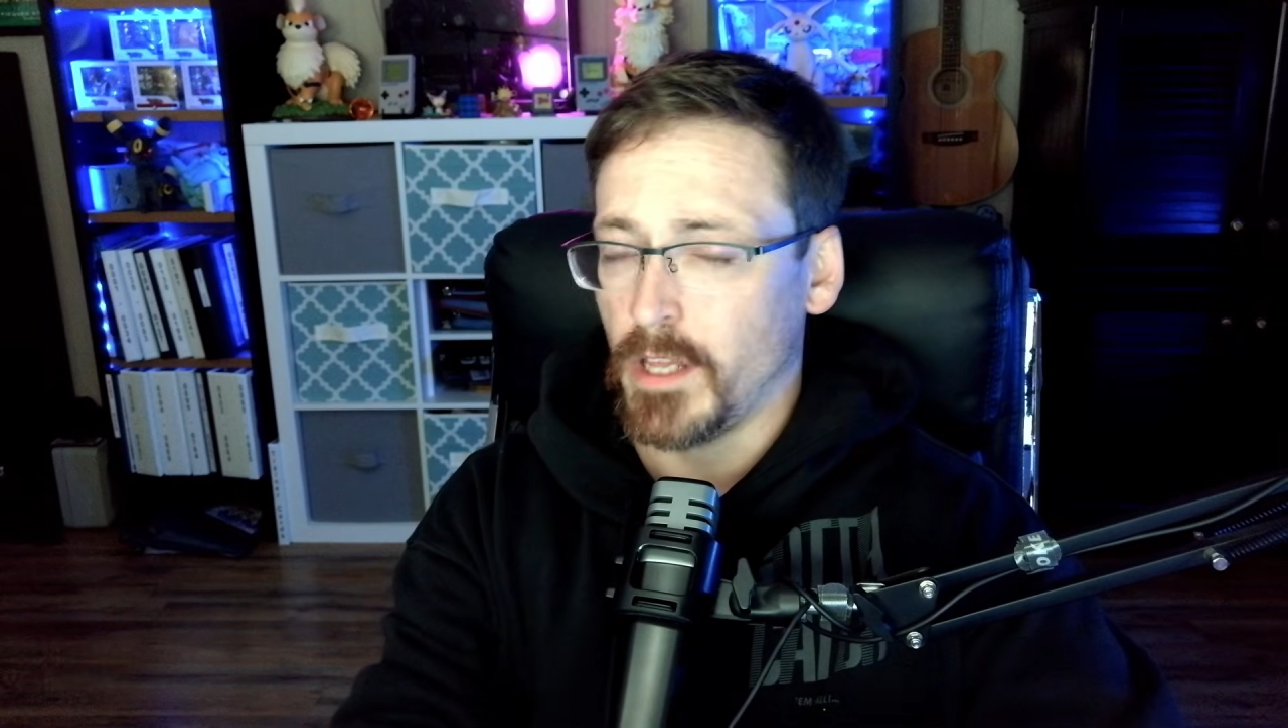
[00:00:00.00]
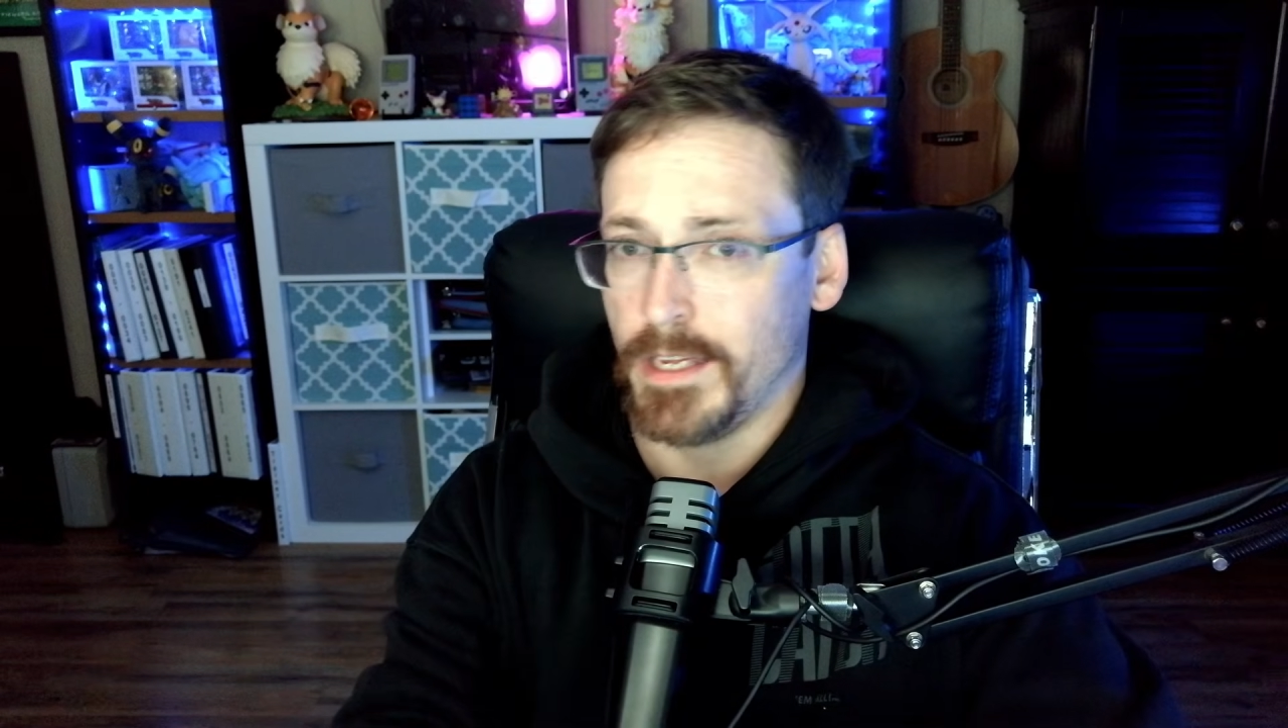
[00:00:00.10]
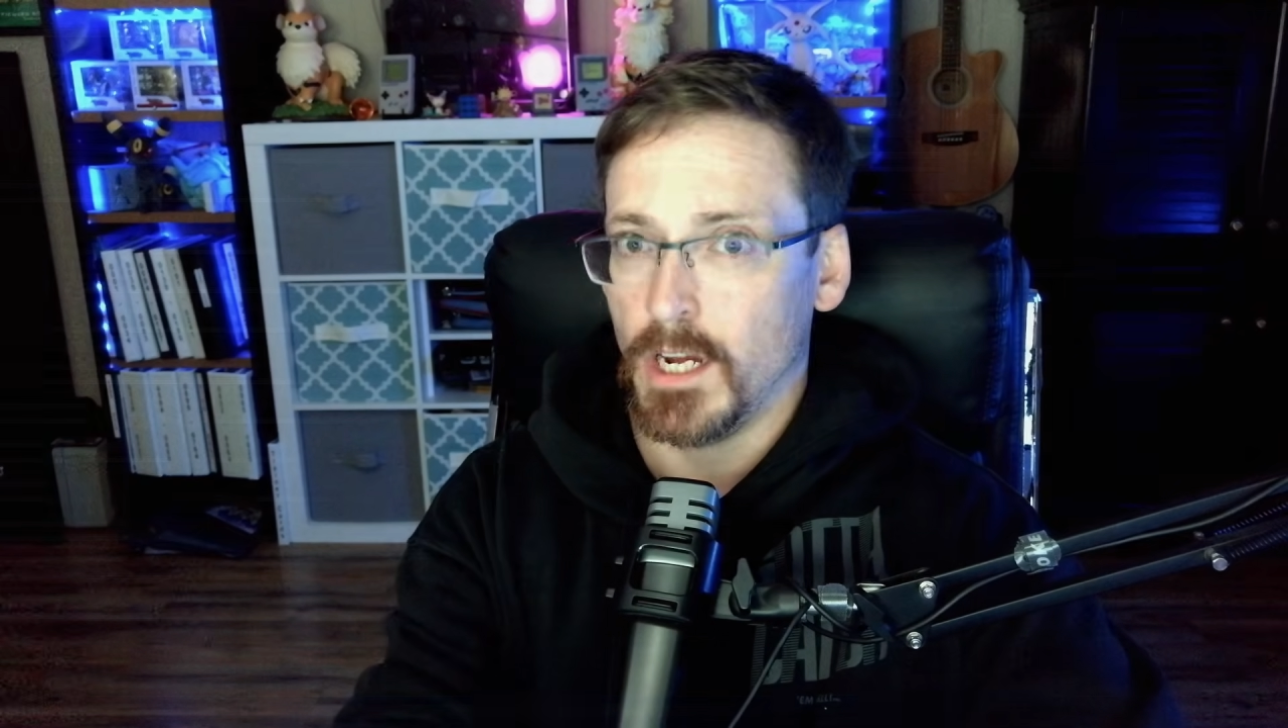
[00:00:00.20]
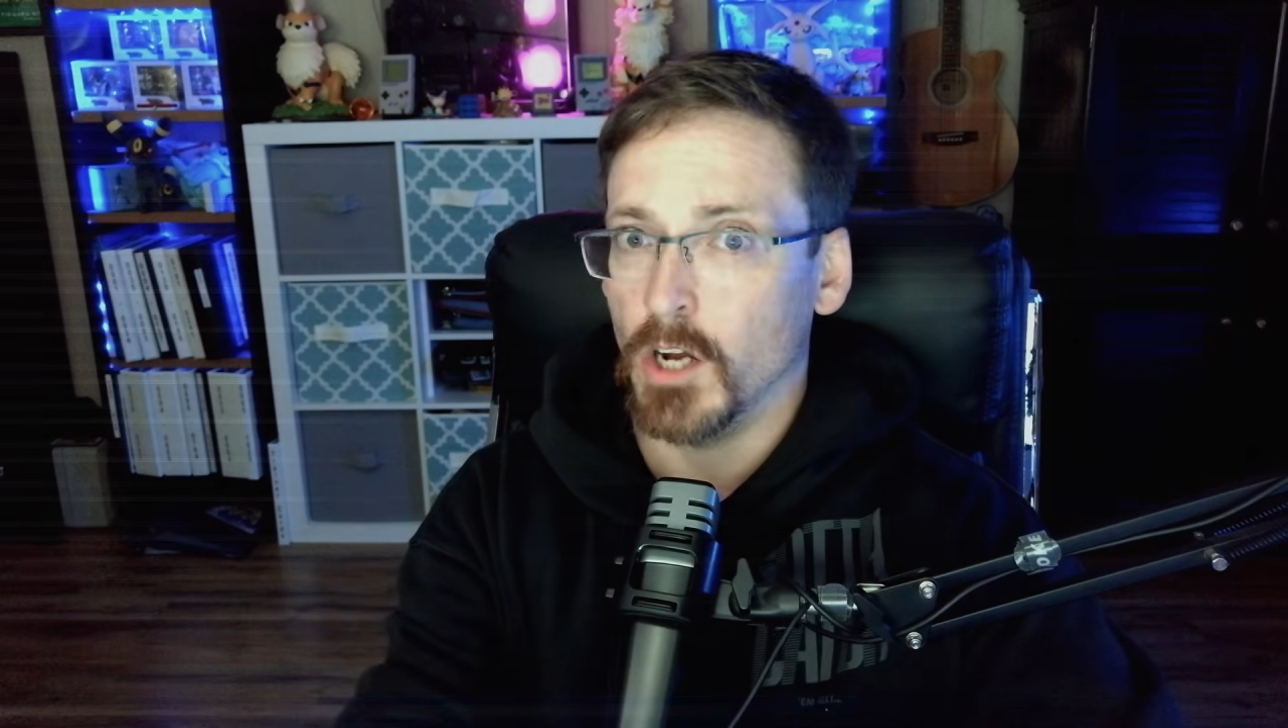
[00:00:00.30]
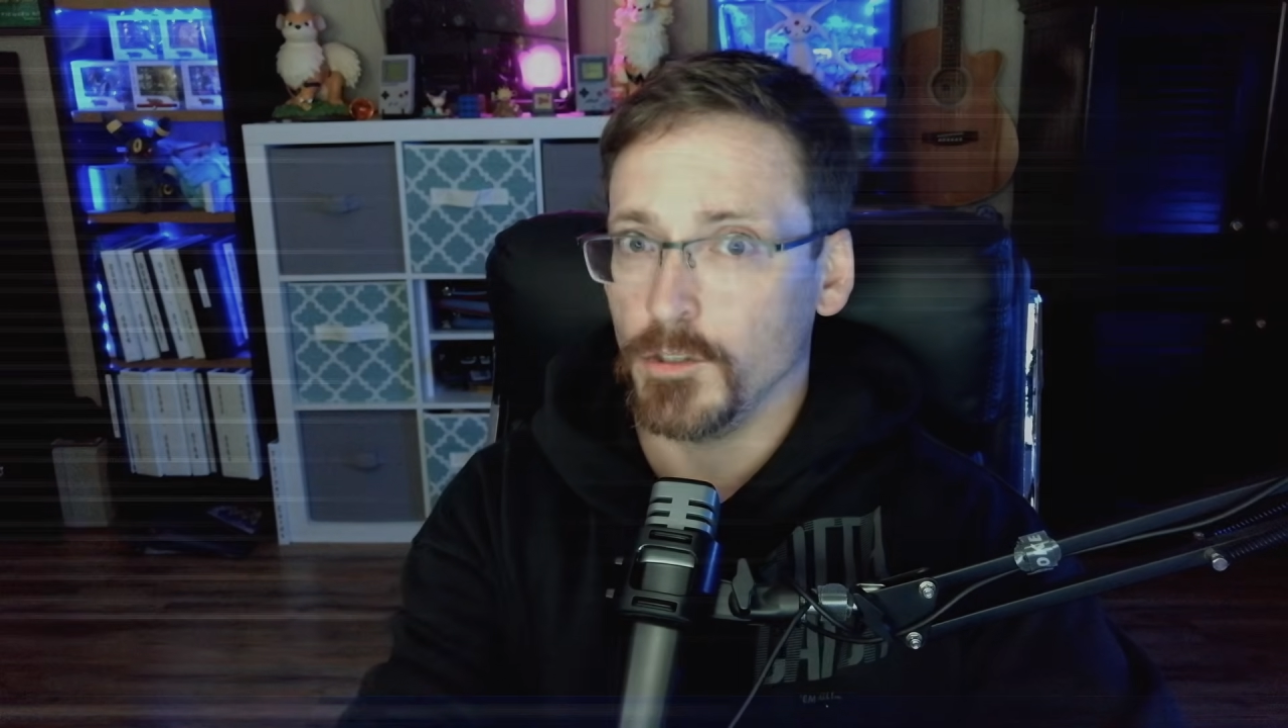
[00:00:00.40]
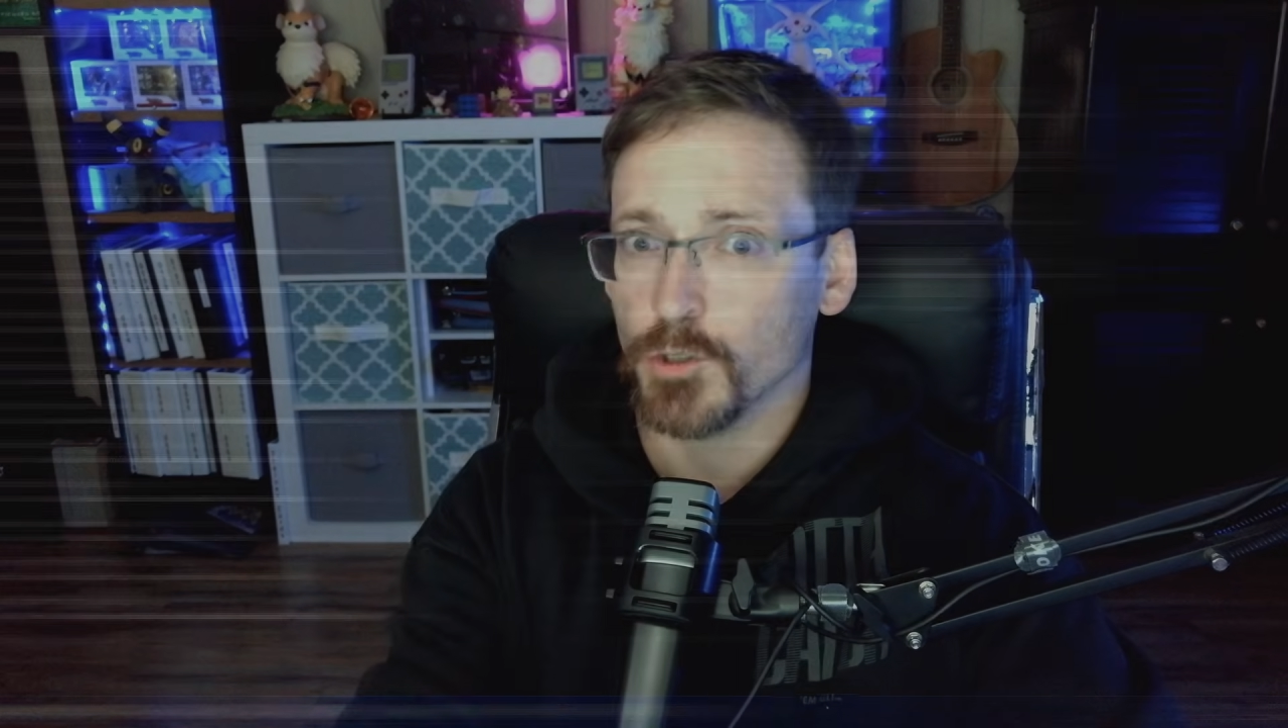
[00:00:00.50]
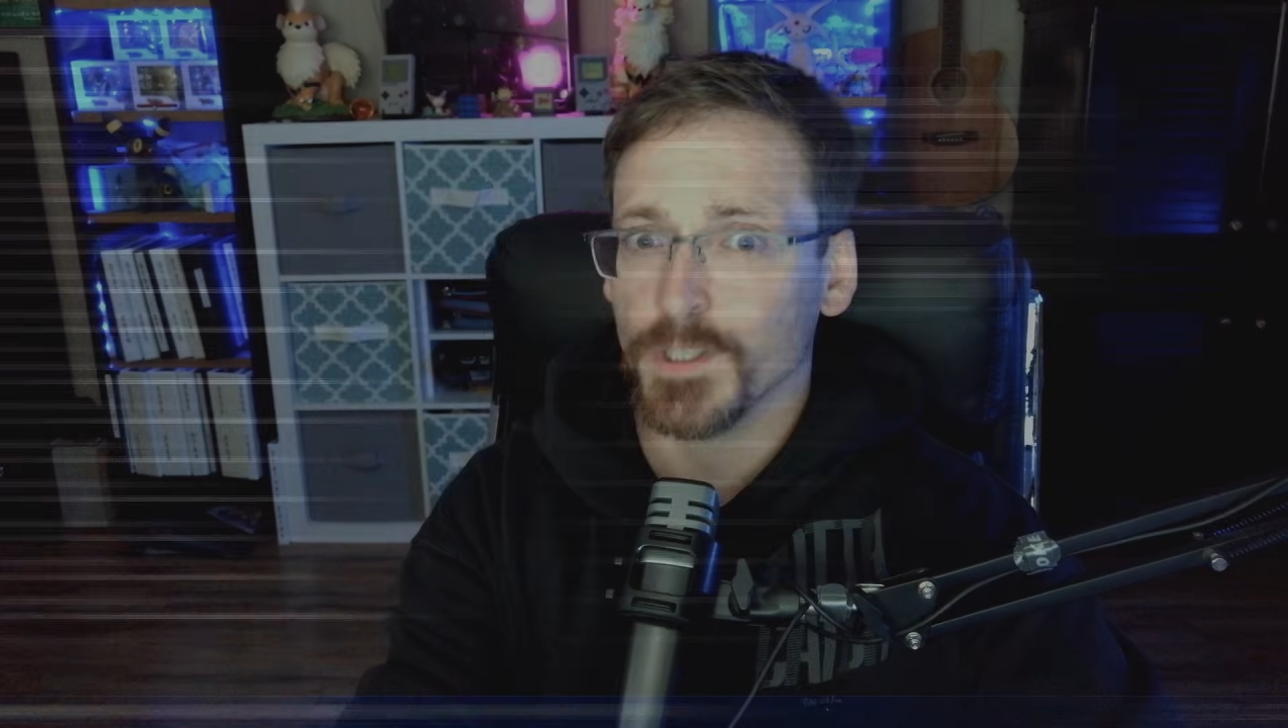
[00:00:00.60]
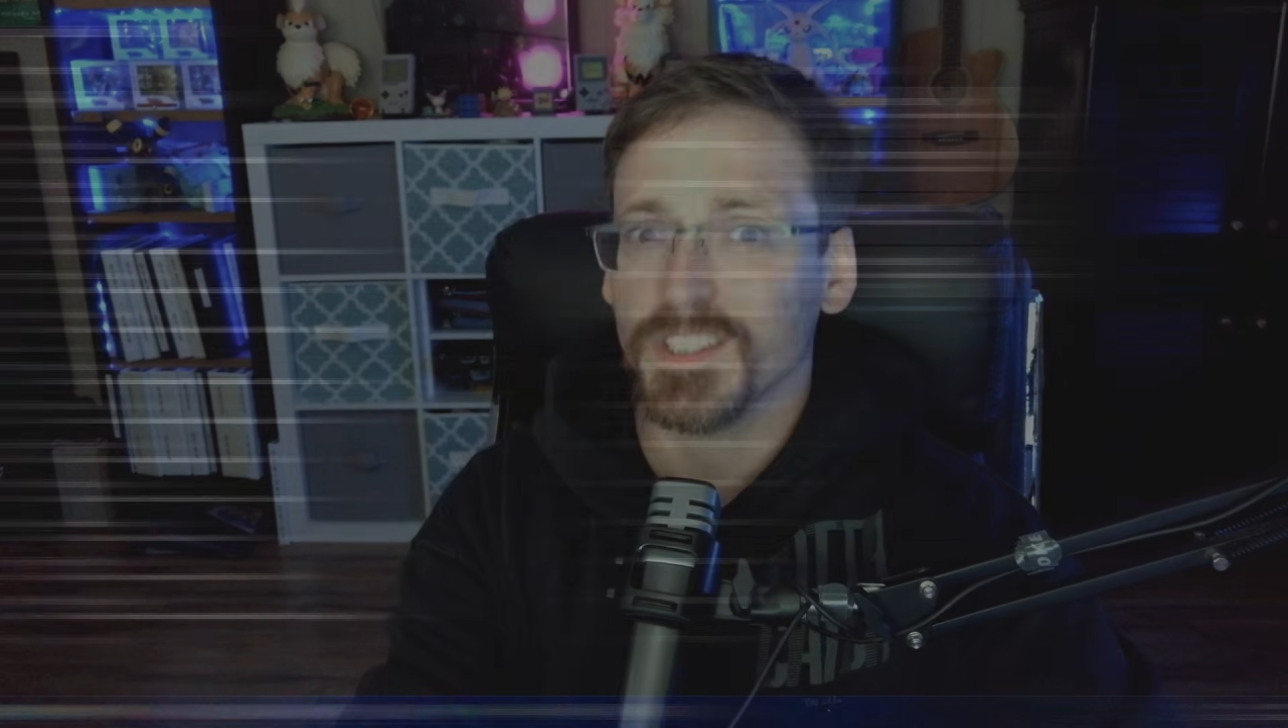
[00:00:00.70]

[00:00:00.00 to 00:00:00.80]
like hundreds